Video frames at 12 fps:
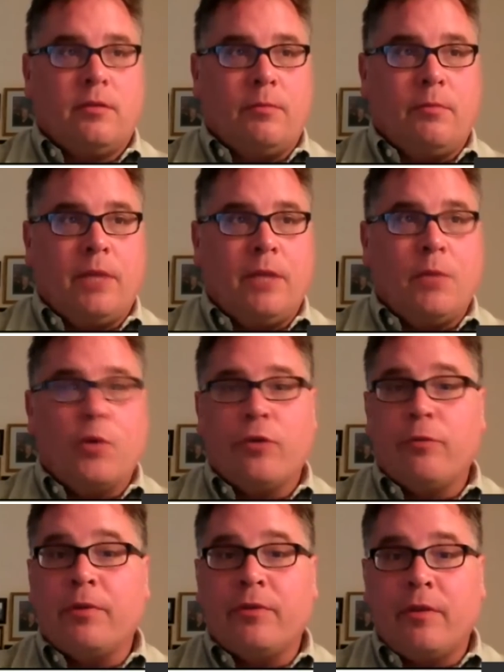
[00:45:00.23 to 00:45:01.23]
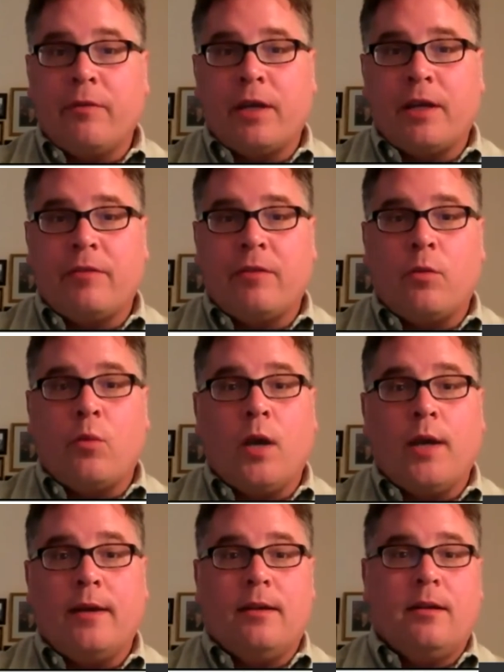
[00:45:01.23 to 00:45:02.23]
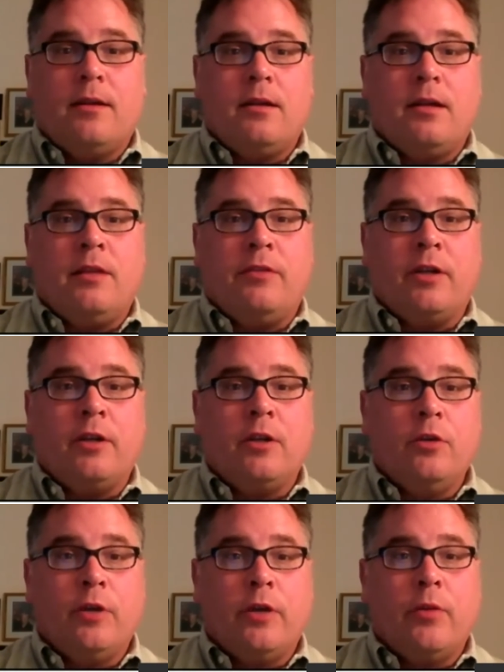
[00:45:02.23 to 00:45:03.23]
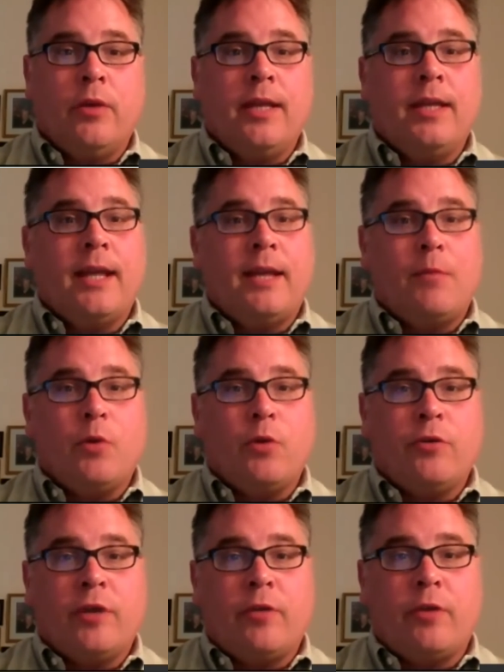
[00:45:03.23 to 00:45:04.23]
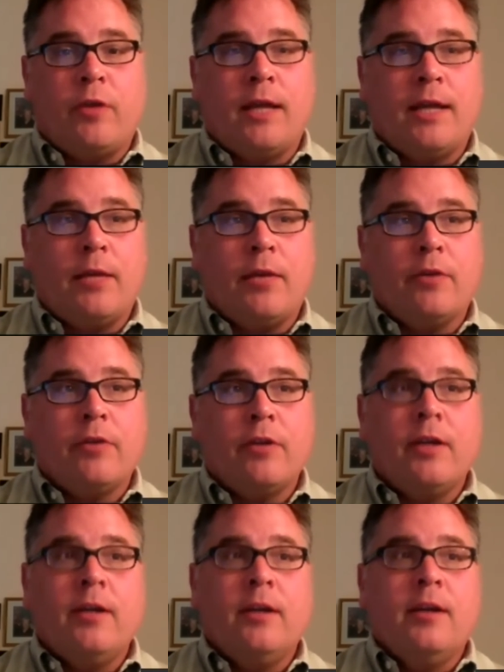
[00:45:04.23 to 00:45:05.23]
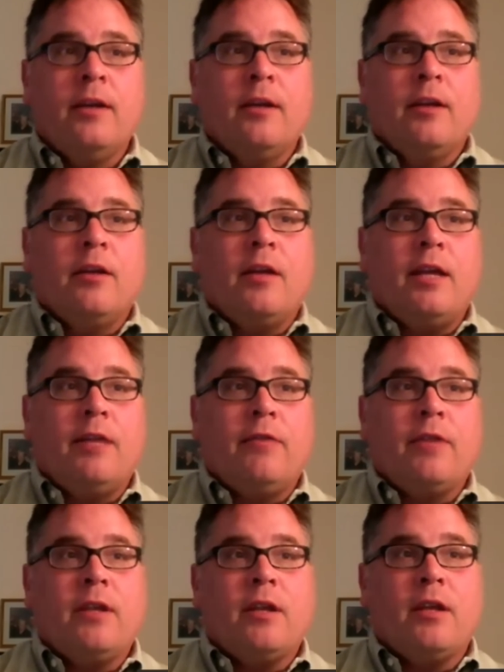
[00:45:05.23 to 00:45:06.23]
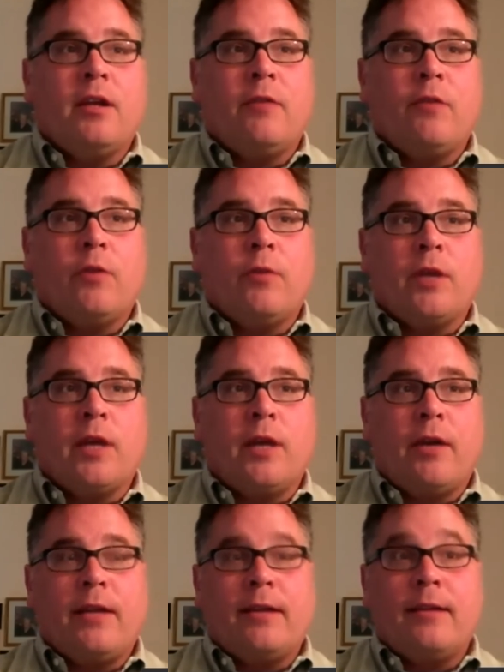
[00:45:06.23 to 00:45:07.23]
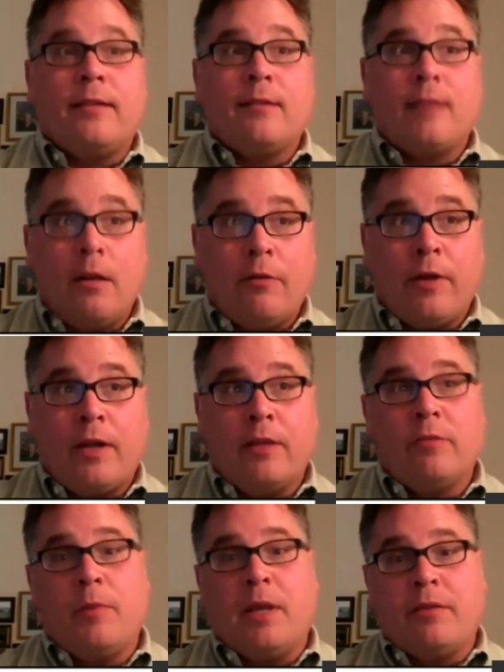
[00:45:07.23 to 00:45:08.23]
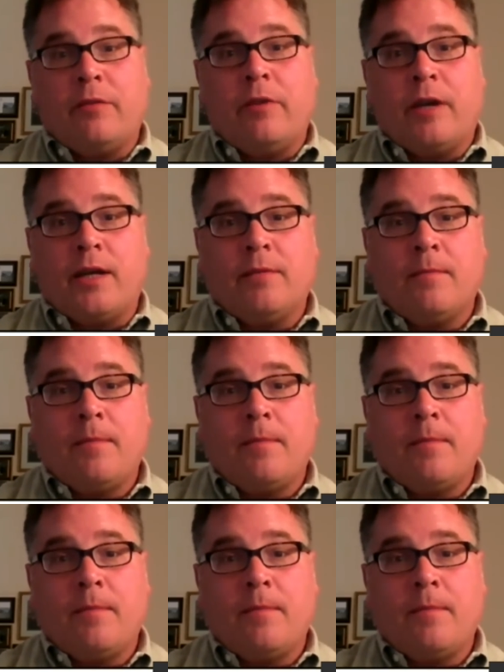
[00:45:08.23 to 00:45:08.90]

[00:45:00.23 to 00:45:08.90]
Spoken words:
being more specific as to what is included within that more general language. If the Affordable Care Act itself had specified